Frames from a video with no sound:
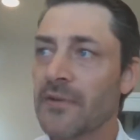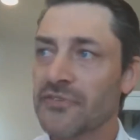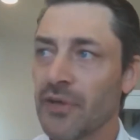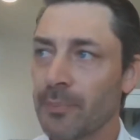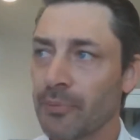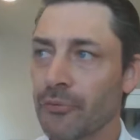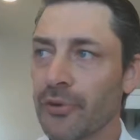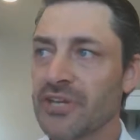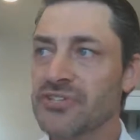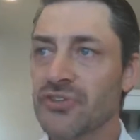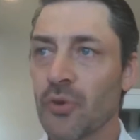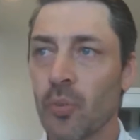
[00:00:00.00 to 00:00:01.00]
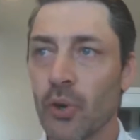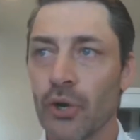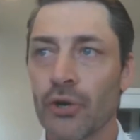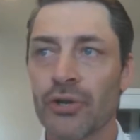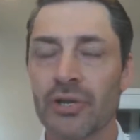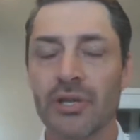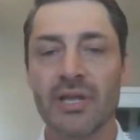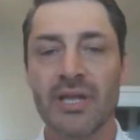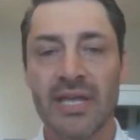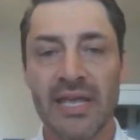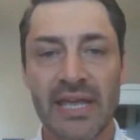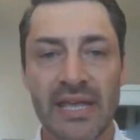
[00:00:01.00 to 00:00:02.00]
to preach the word
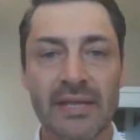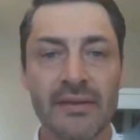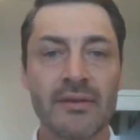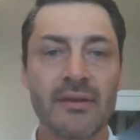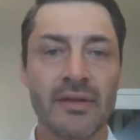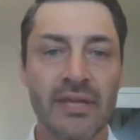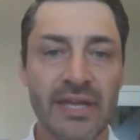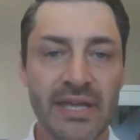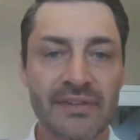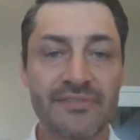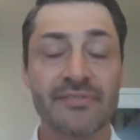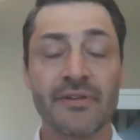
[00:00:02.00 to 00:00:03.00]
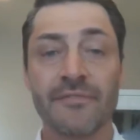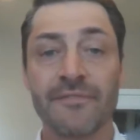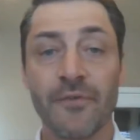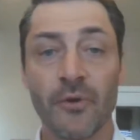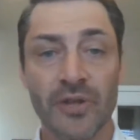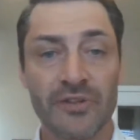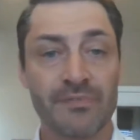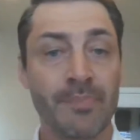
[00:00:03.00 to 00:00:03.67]
in its fullness.